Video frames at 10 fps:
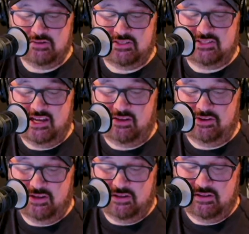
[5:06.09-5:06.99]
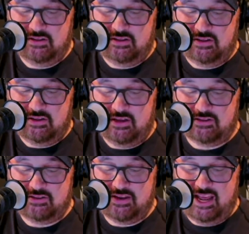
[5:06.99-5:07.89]
Zelda is
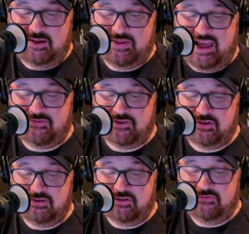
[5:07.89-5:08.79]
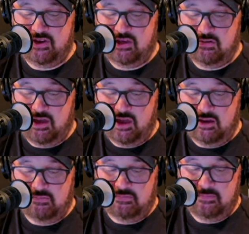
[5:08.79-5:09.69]
ah. named after the video game.
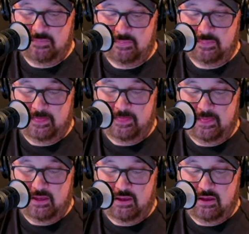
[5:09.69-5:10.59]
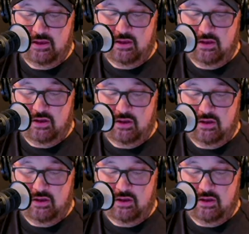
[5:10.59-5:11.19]
Damn it! You don't have it